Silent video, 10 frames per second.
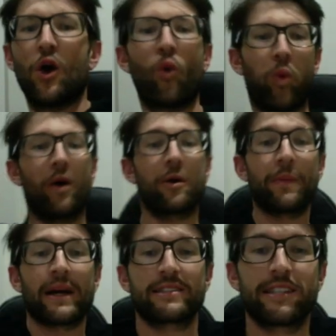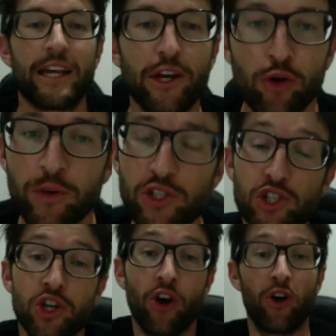Welcome back to the Hillman
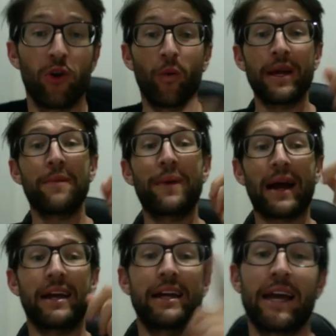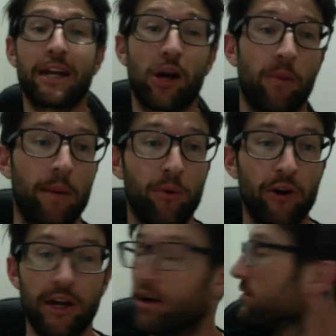Show. We are back again. Got my
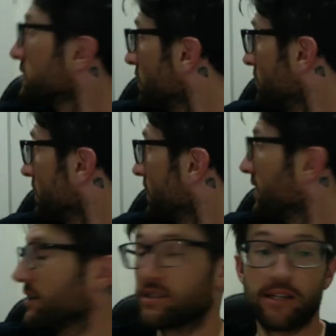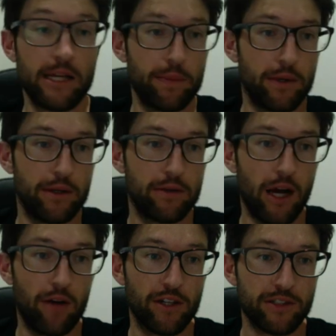boy Elvis over there sleeping.
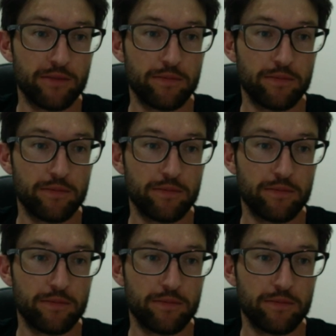Elvis!